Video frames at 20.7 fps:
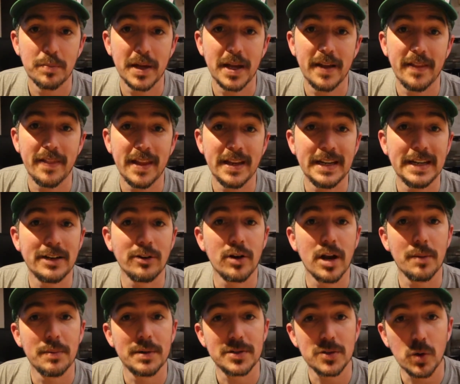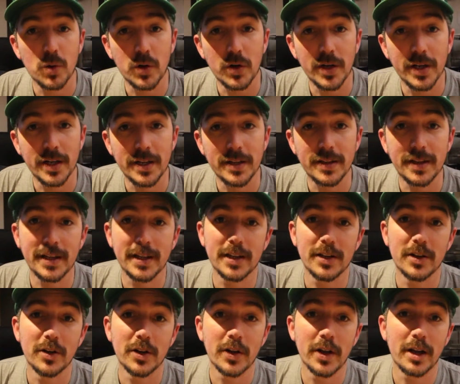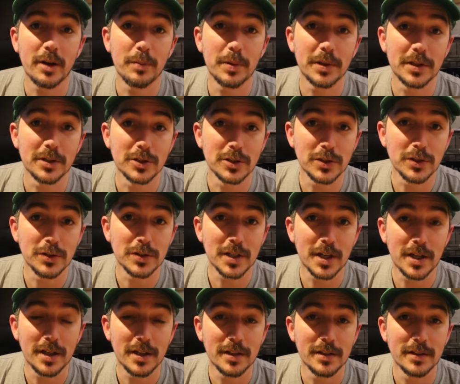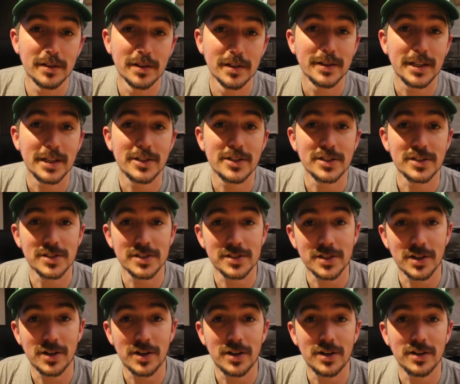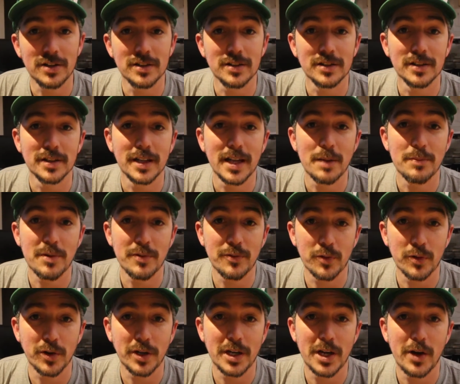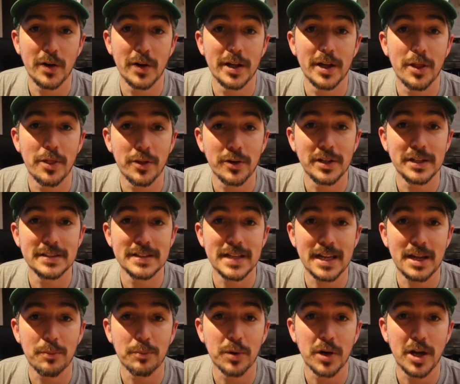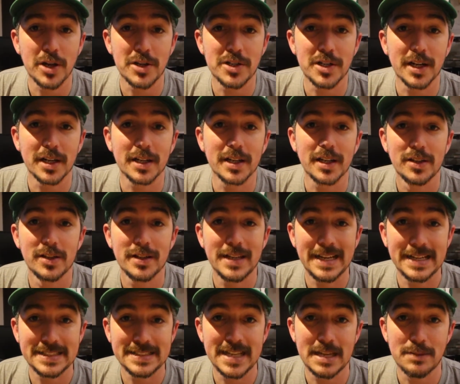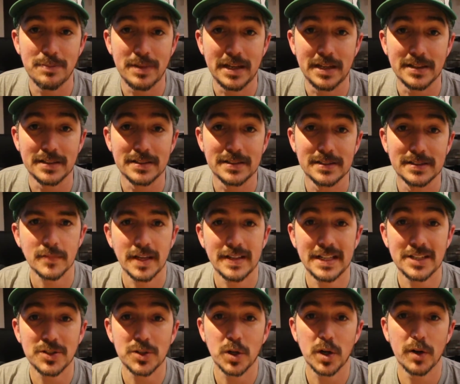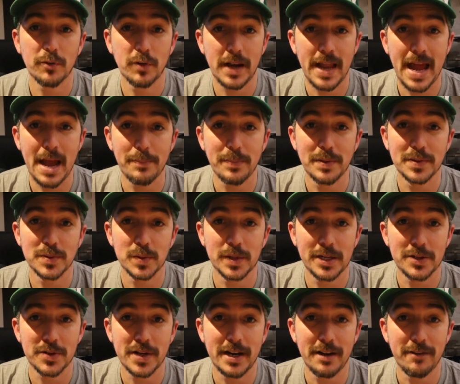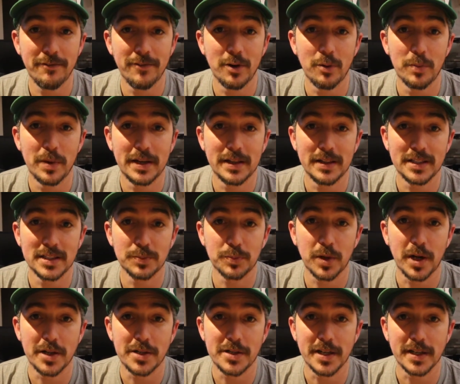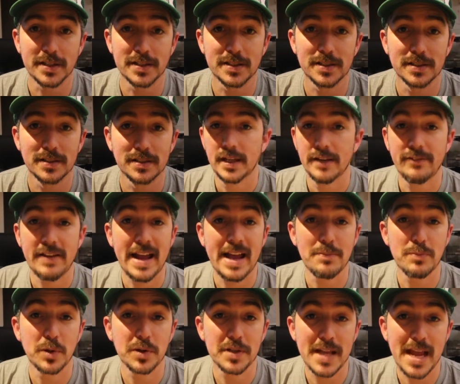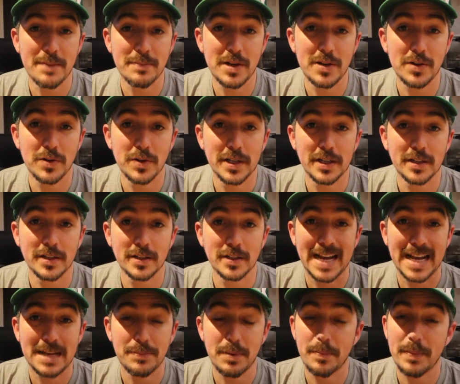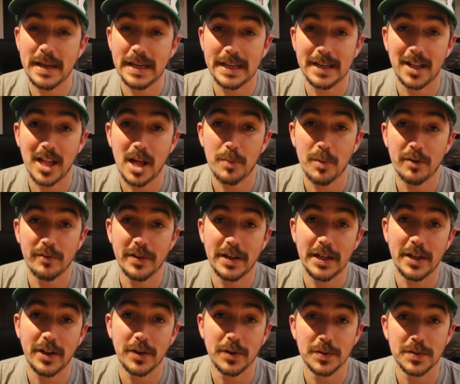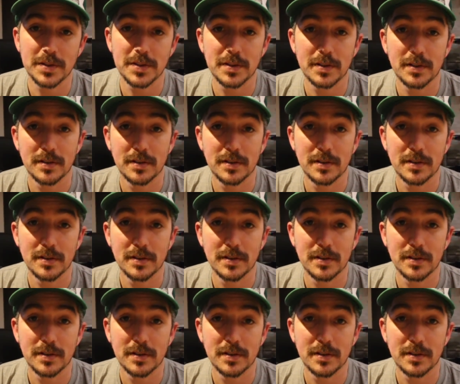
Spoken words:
but they need to grab a toy, they don't know how to put their shoes on, they just stall, and before you know it, a 30-second project takes 10 minutes. And that's sort of what happens when I try to film one of these projects. If I had more time to do it, I'd be making a lot more videos.